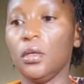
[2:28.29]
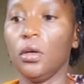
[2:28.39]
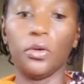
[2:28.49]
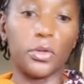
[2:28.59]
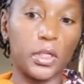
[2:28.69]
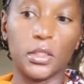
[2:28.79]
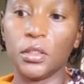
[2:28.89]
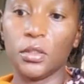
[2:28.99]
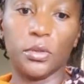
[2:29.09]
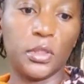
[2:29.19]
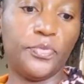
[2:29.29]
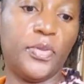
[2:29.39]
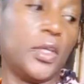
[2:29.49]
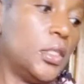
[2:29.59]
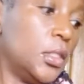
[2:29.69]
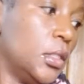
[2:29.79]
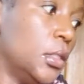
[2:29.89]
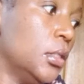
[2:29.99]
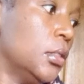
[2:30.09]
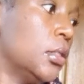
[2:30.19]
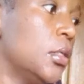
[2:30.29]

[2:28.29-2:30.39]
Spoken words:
or red tea, whatever the tea is.